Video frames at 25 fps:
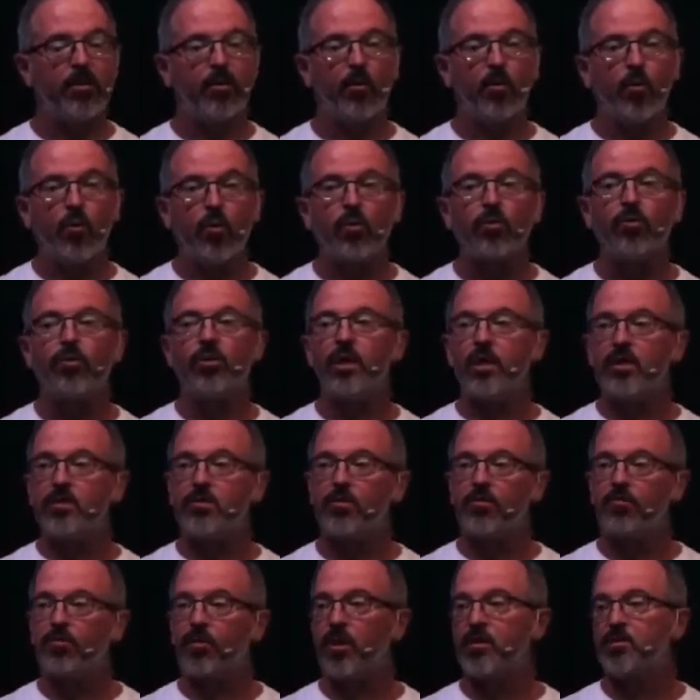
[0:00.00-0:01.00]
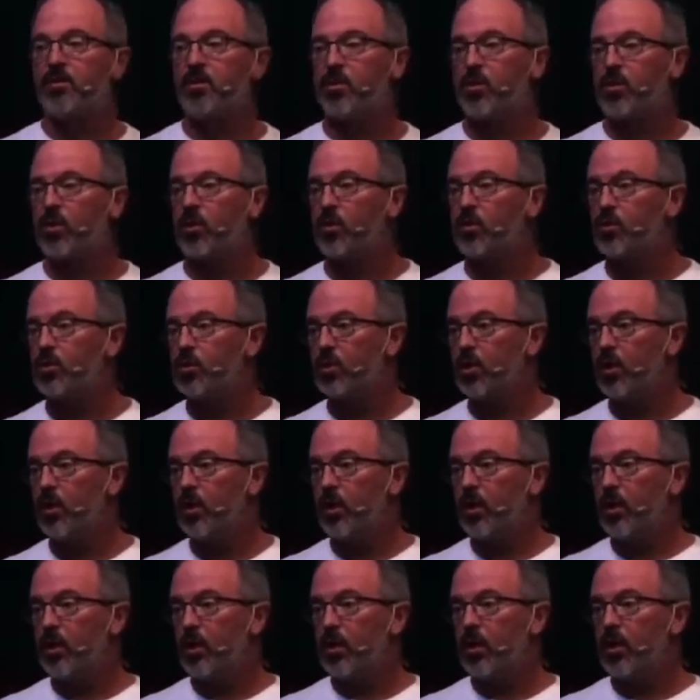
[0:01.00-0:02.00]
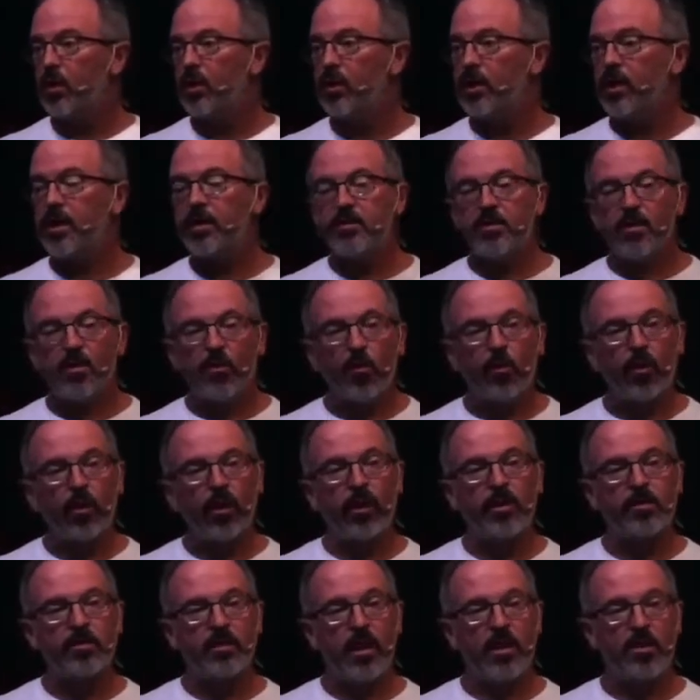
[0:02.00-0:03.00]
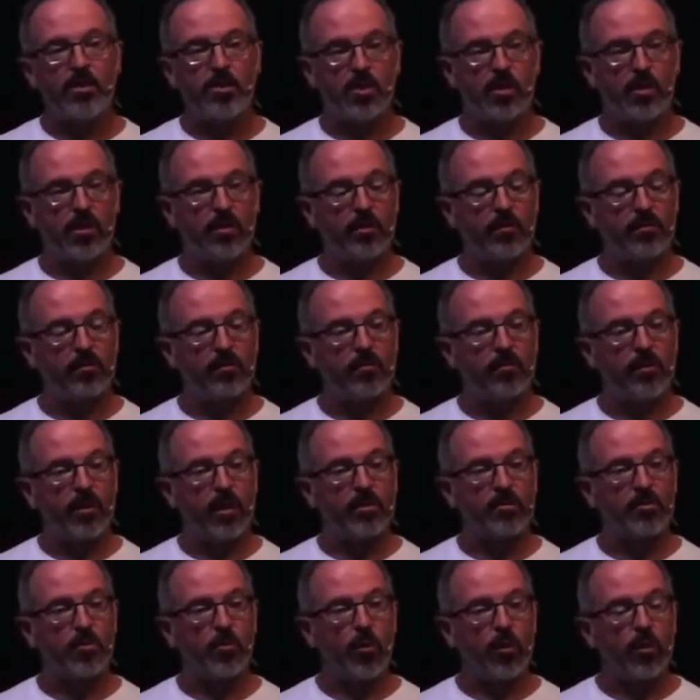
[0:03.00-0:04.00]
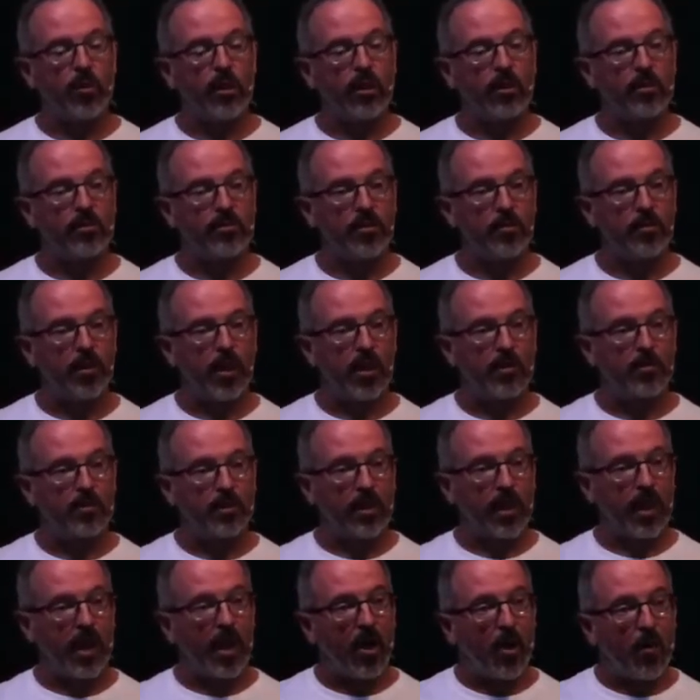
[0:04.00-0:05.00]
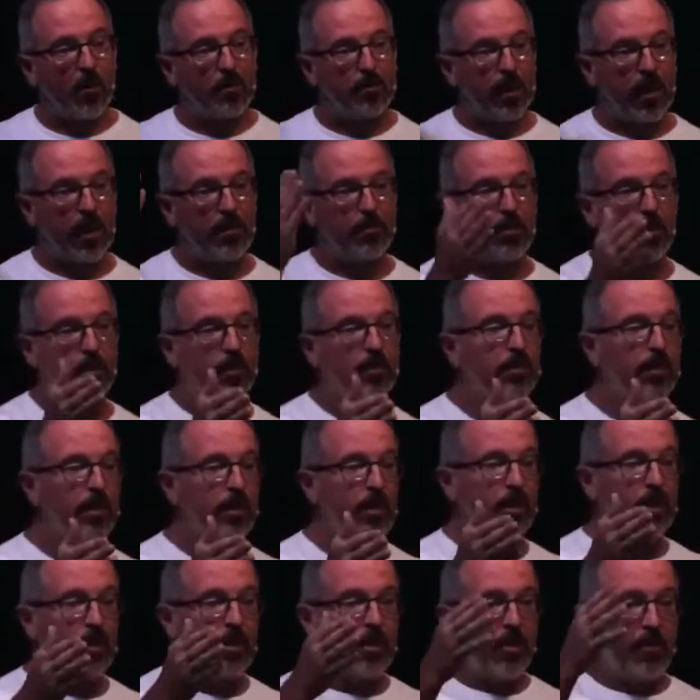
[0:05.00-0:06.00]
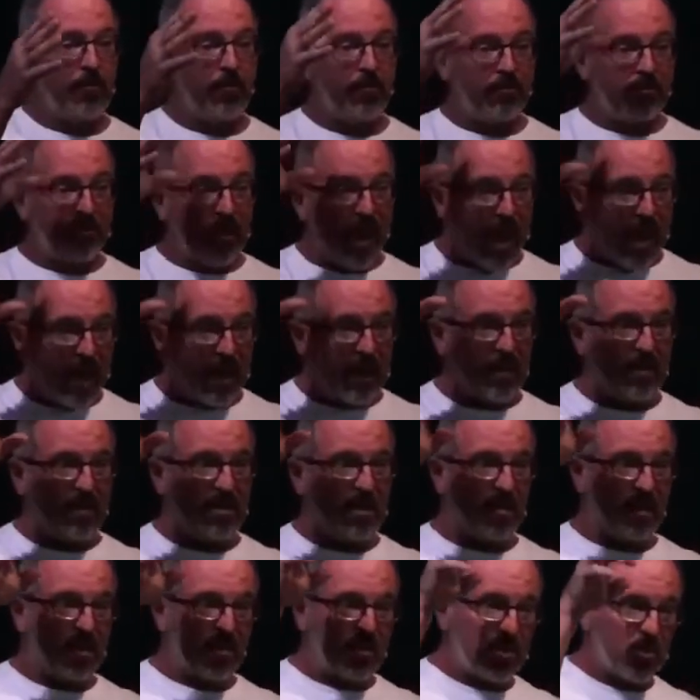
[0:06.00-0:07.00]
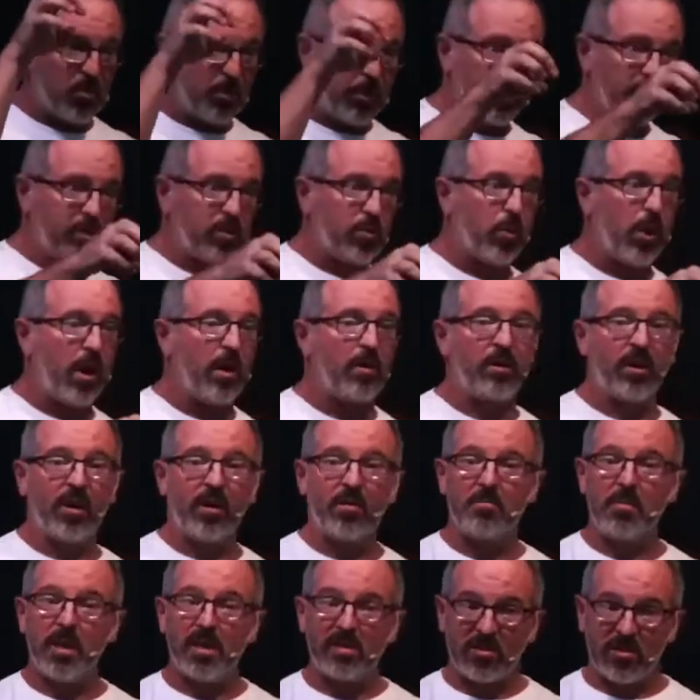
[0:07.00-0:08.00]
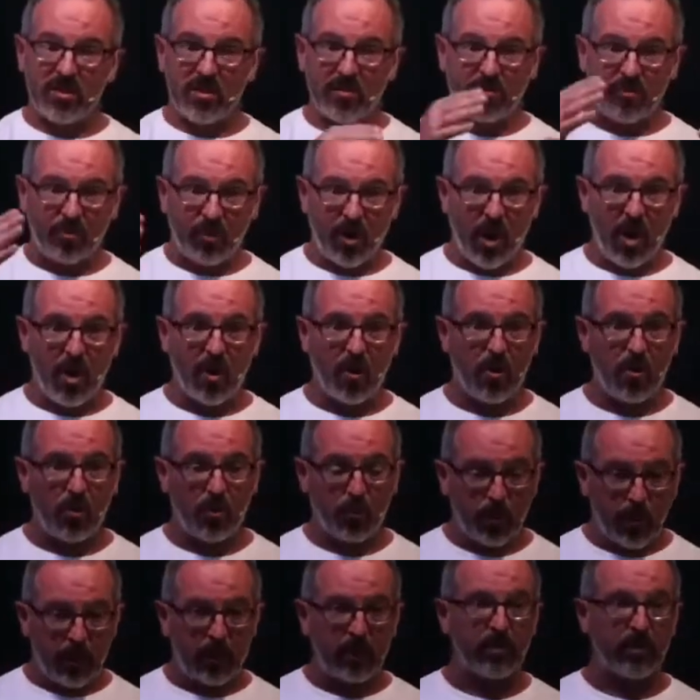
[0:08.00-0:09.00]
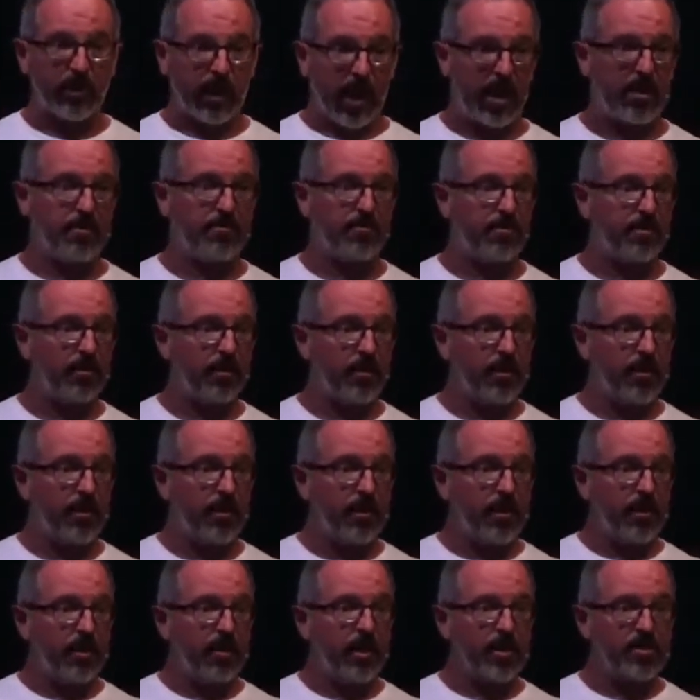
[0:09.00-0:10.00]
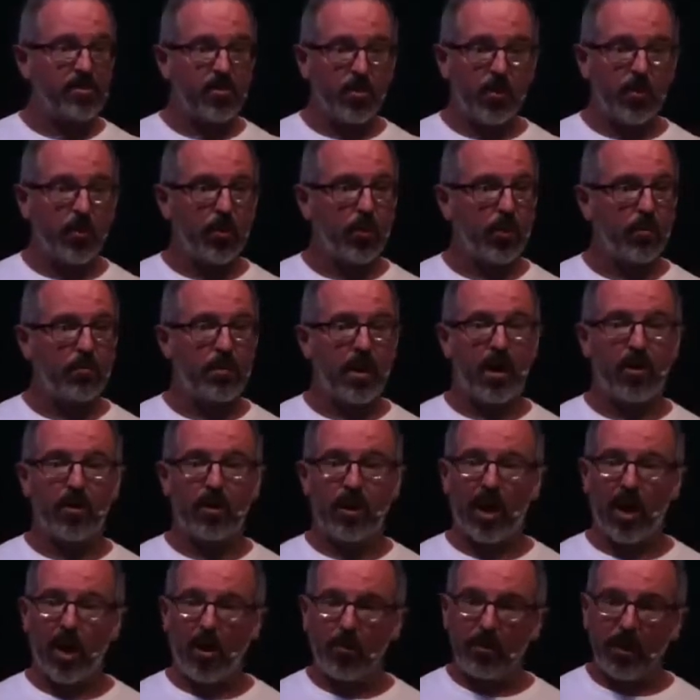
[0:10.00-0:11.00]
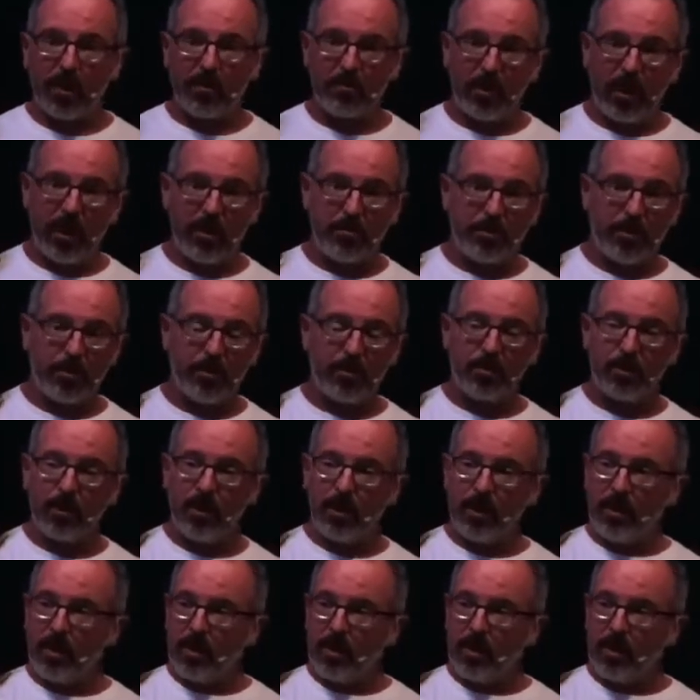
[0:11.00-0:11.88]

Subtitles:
the world needs a Friends Church. It needs an organization that's willing to be able to help people find their spirituality in the midst of real life. That's what we're about, helping people